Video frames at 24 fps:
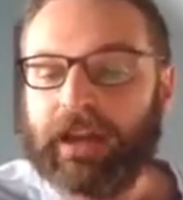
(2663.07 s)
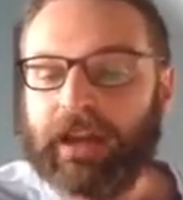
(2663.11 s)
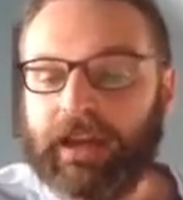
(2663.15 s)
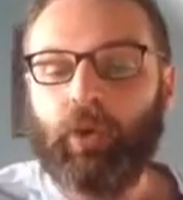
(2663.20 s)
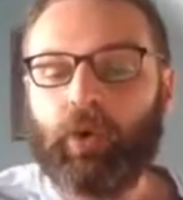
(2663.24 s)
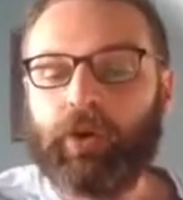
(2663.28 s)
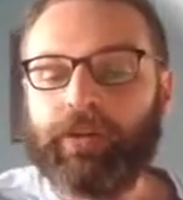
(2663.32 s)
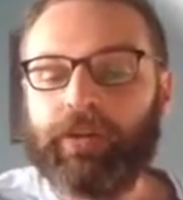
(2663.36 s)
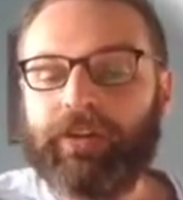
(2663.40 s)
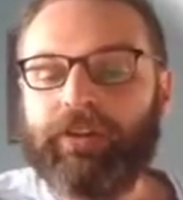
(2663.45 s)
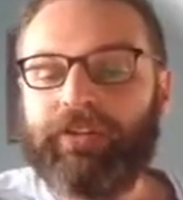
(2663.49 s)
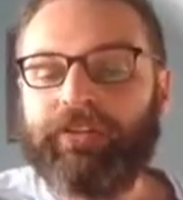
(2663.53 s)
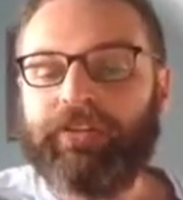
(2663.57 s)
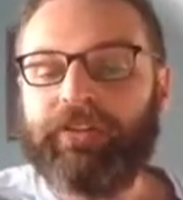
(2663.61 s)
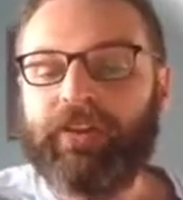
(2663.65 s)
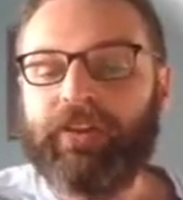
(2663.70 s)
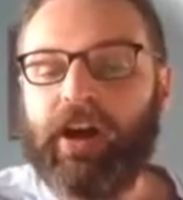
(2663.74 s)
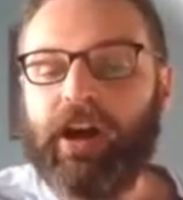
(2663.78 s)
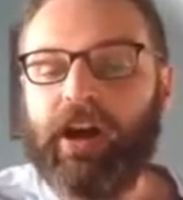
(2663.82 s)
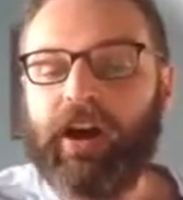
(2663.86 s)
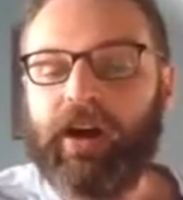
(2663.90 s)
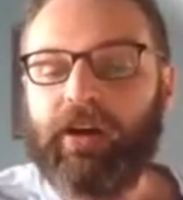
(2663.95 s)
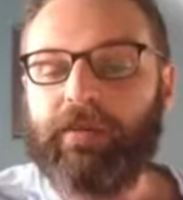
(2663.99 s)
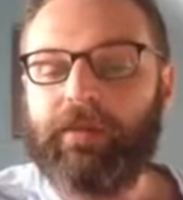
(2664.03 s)
or the
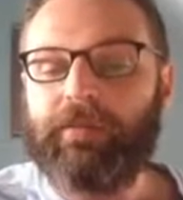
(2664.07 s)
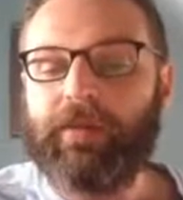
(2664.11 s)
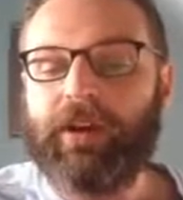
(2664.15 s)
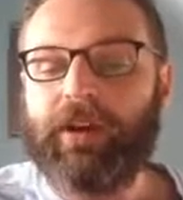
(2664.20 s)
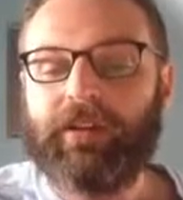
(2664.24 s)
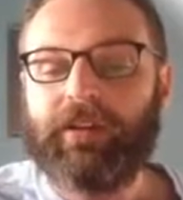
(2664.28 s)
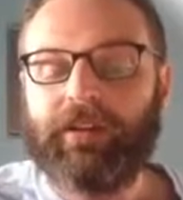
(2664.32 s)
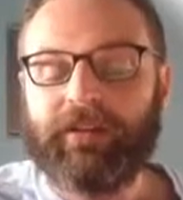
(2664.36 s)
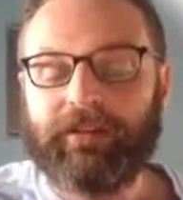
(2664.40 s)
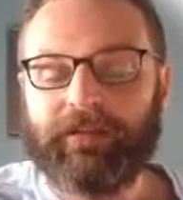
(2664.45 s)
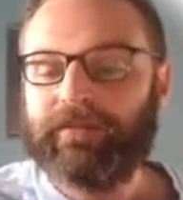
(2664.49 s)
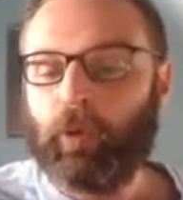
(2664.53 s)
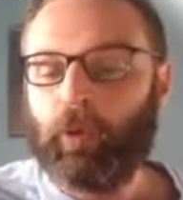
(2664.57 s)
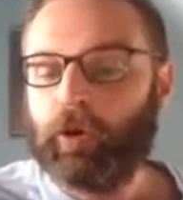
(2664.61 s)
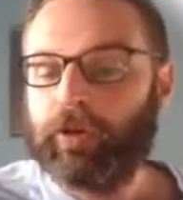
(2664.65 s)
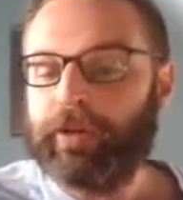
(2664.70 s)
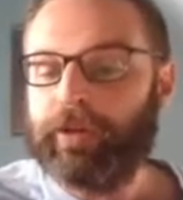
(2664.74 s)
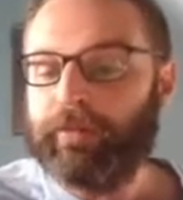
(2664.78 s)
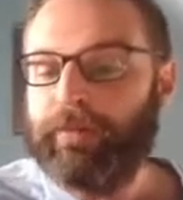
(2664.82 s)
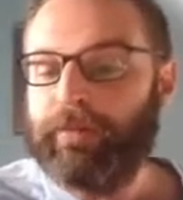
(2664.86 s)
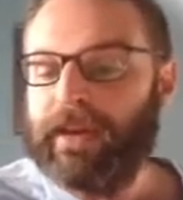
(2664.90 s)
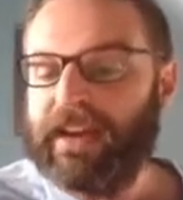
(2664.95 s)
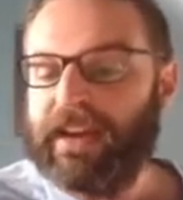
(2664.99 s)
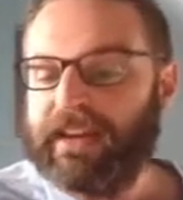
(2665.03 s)
sum, or
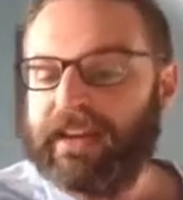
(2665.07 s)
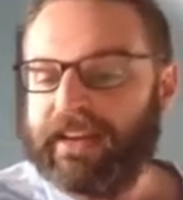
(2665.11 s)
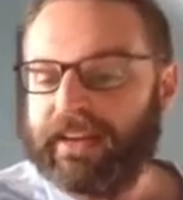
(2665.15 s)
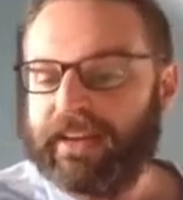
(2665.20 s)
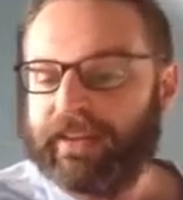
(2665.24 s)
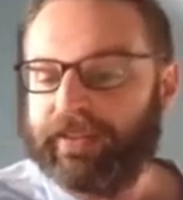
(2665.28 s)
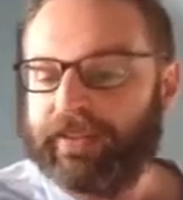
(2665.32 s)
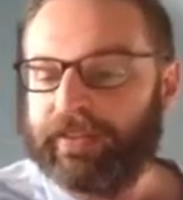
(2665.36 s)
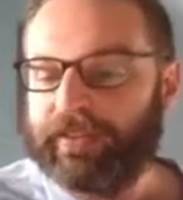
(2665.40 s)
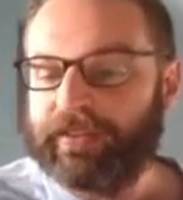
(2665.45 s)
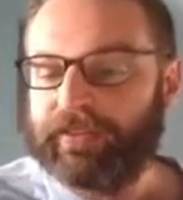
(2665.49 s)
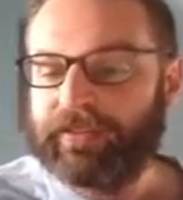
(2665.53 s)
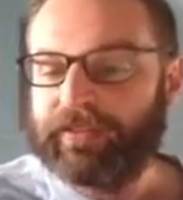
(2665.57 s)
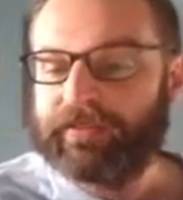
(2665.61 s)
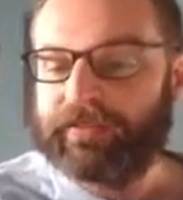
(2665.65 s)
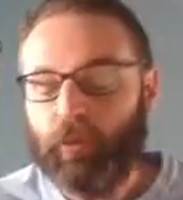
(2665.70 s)
the median.